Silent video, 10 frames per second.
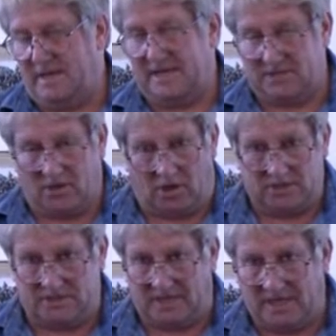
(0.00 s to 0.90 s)
It's
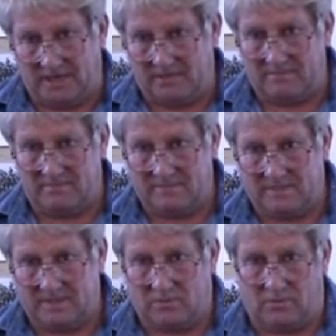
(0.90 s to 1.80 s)
carcinogenic.
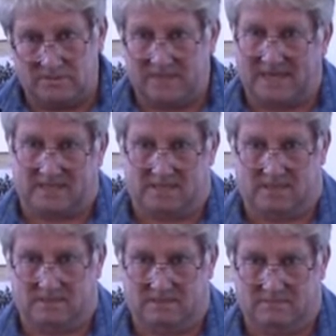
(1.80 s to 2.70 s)
It causes cancer.
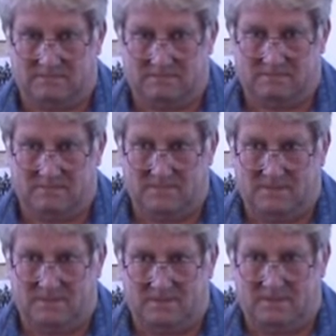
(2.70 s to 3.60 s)

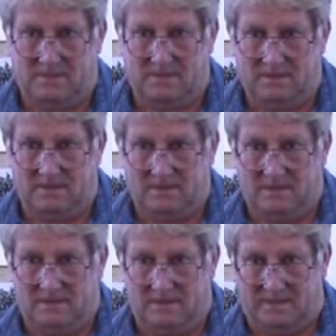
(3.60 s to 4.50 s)
Right?
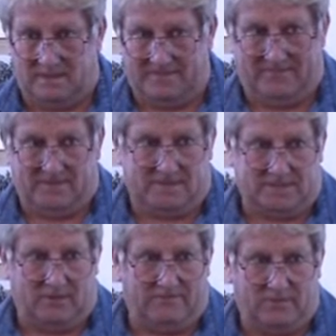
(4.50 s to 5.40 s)
If you
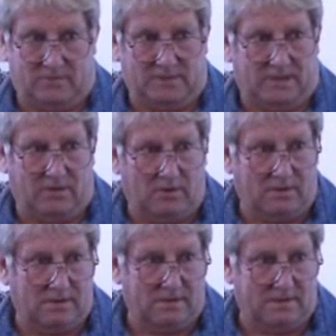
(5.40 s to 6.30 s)
sit over it all day
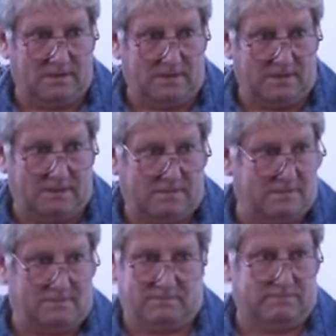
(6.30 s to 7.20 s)
long and
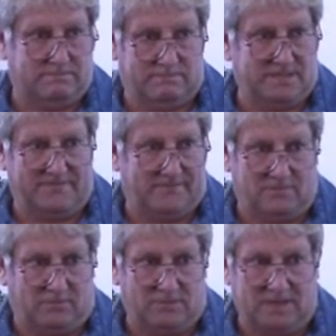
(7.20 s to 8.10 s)
sniff it
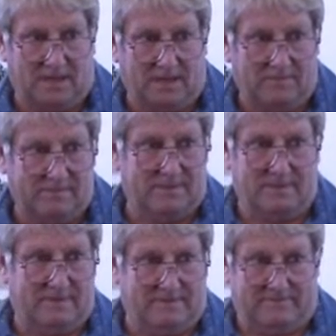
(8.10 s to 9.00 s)
all the time
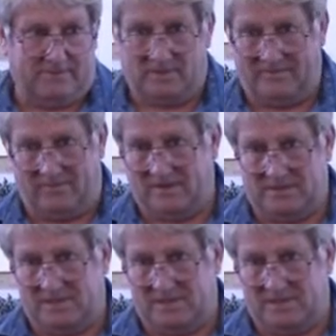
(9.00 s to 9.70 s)
for 24 hours a